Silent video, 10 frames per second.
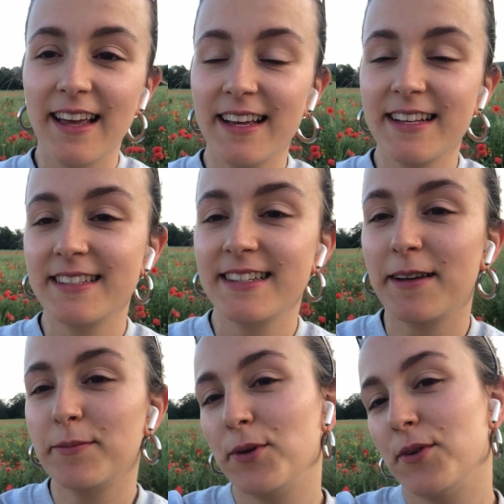Isn't
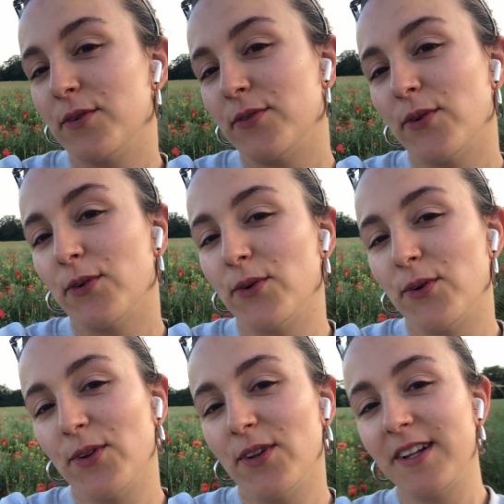that
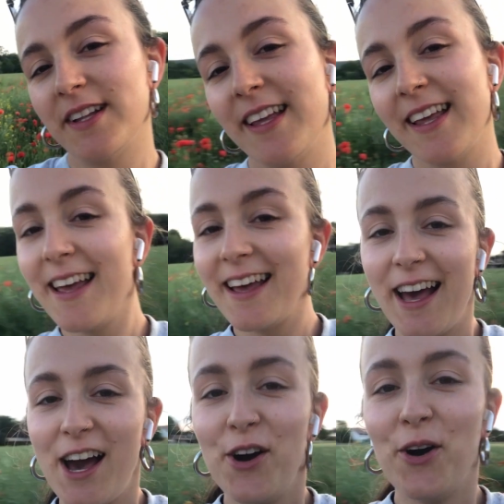beautiful?
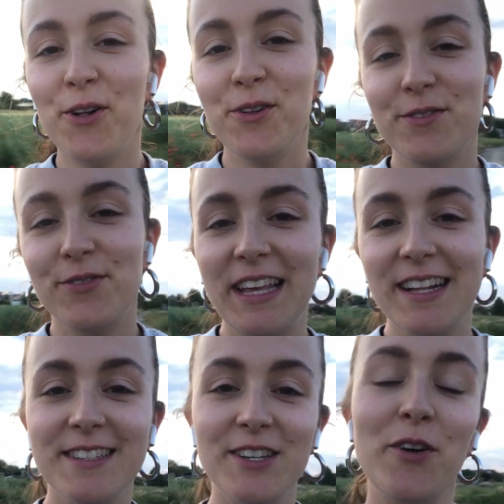A whole
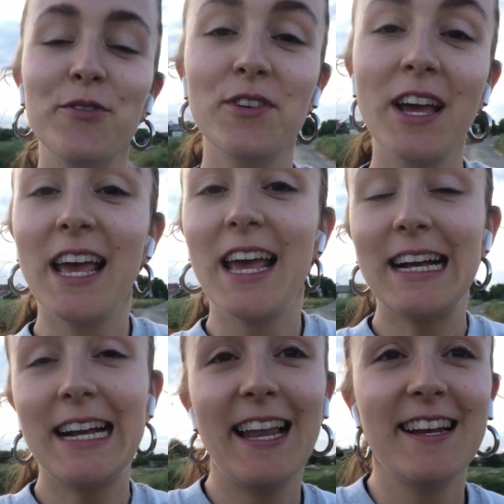field of
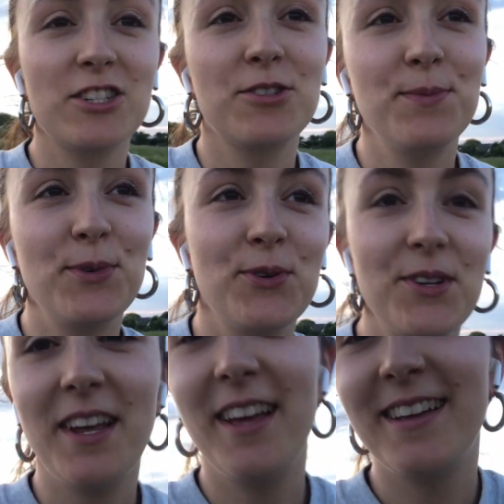klatschmohn.